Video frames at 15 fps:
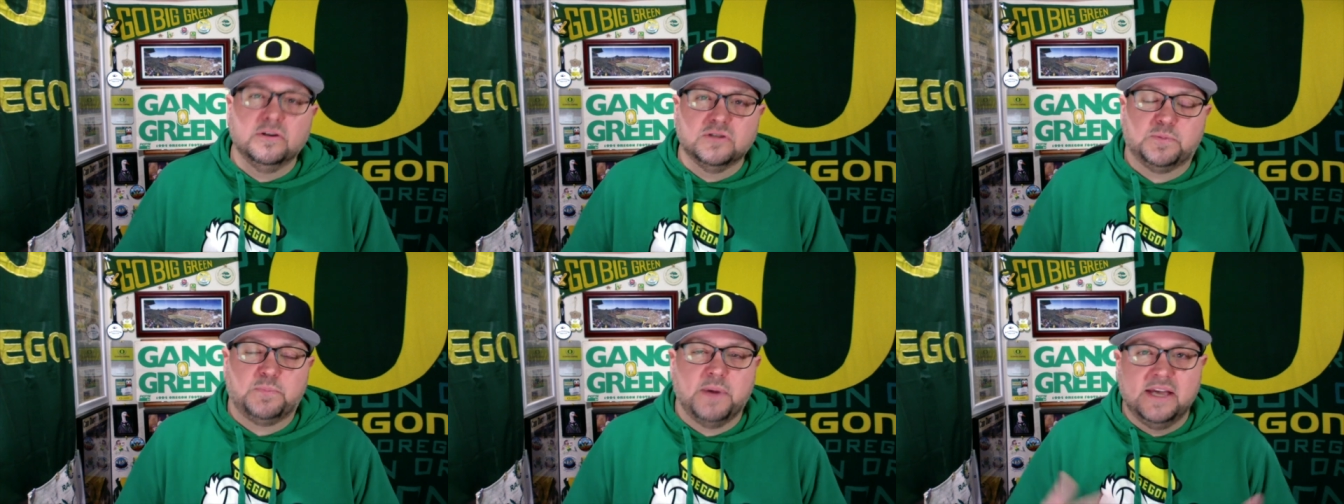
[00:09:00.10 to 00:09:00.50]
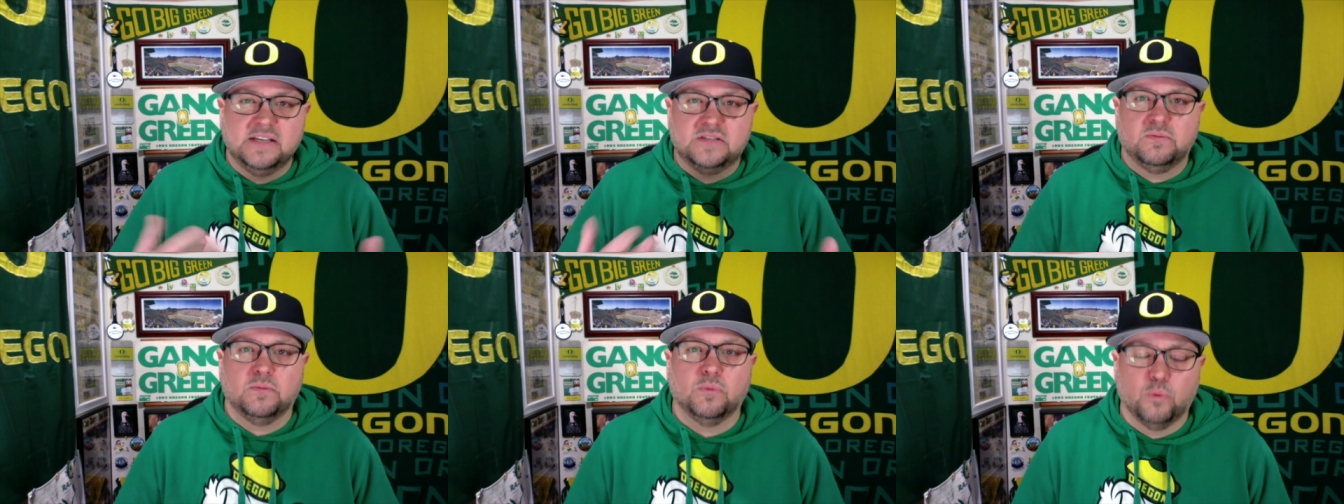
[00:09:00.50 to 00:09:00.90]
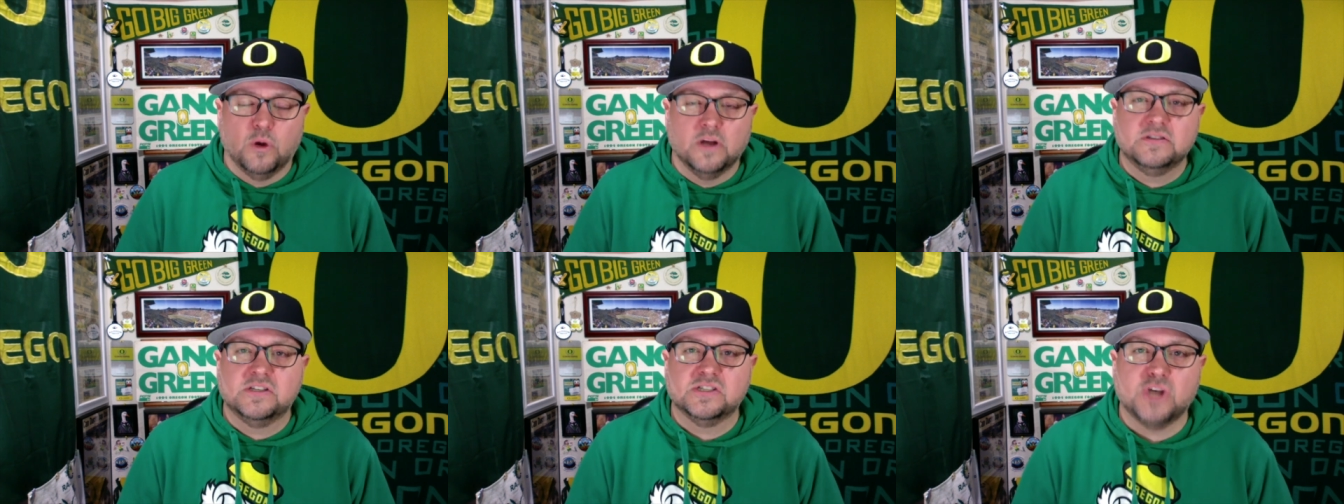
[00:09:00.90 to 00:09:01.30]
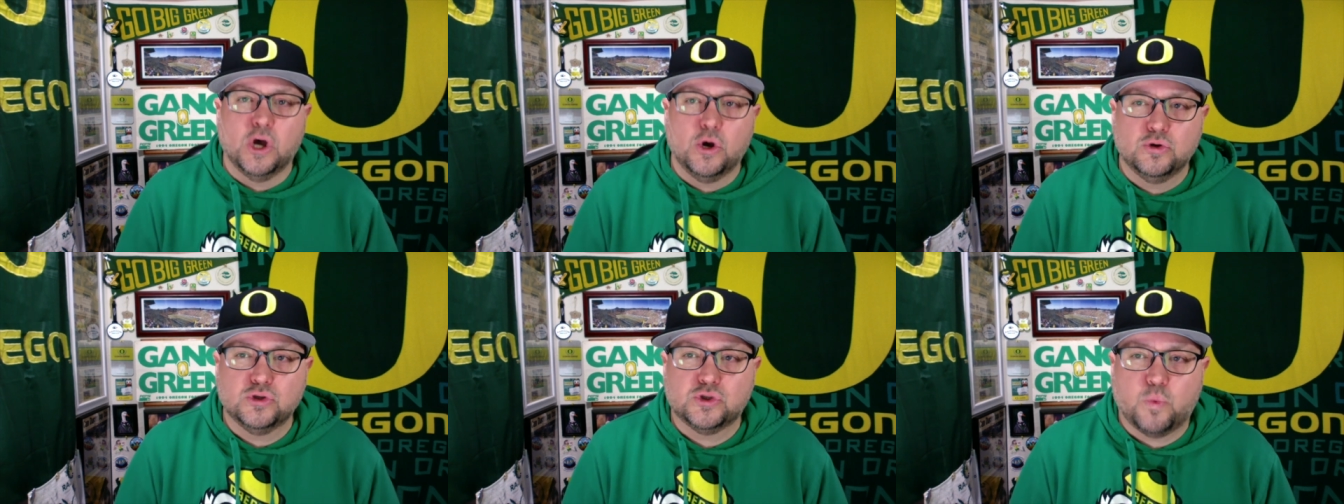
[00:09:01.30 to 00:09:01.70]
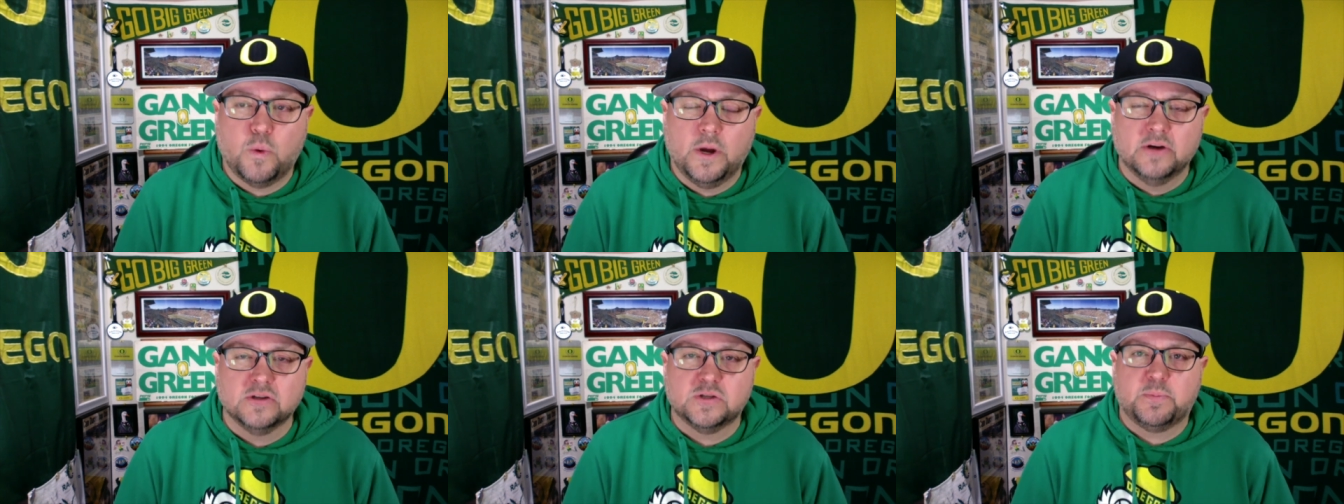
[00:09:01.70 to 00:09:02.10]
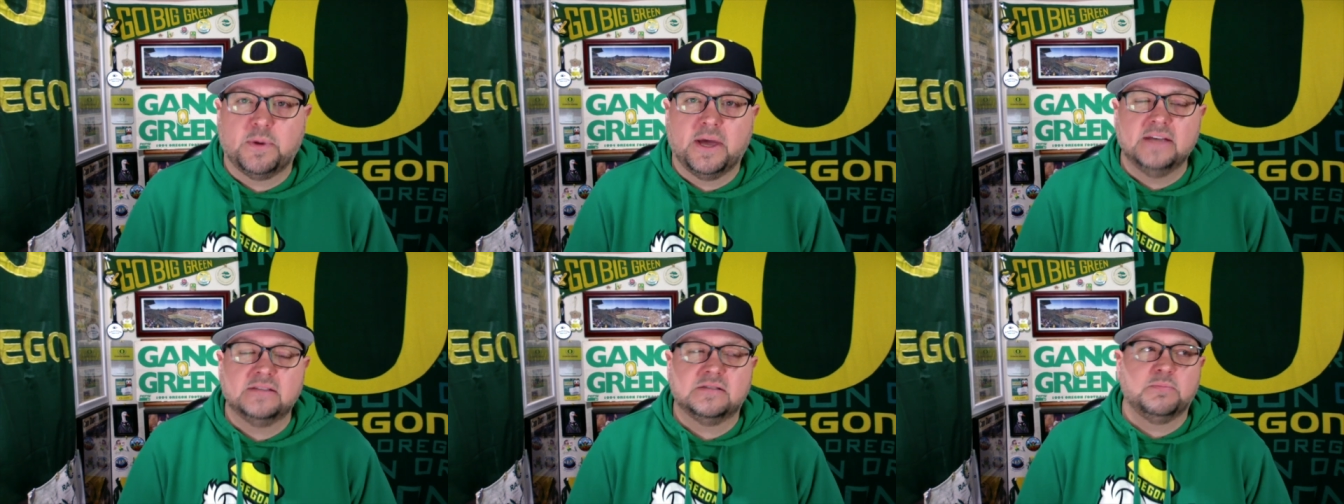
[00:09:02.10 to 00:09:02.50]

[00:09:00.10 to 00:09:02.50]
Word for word: space, runs his own Twitter space,